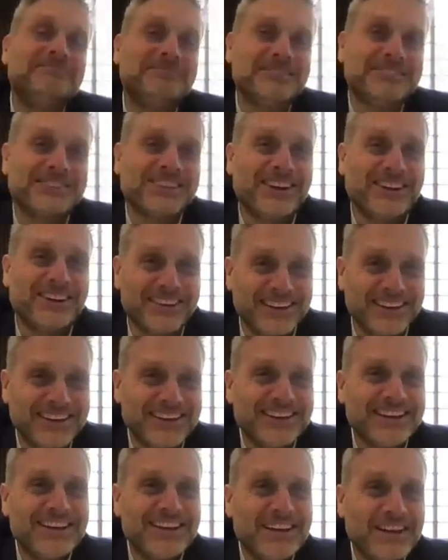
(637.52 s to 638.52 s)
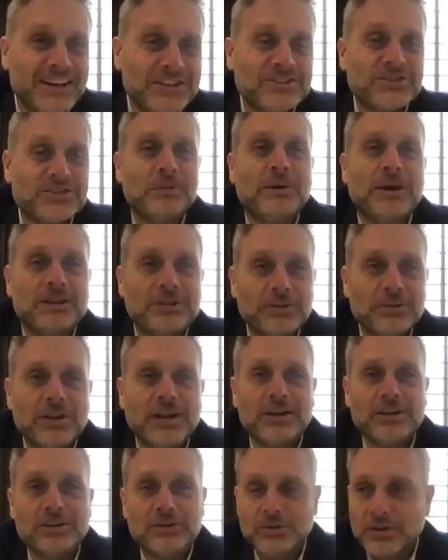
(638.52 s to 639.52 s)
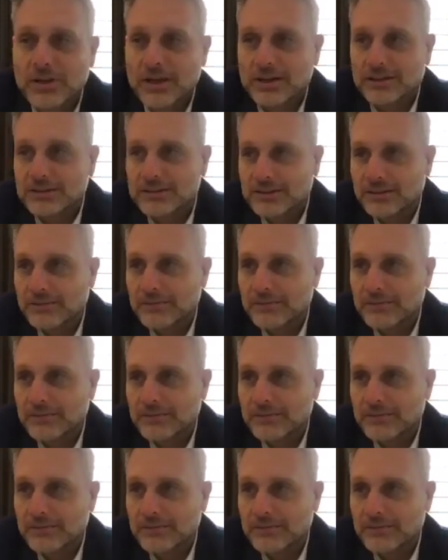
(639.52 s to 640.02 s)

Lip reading: Sorry, it's Shabbat, you can't do that.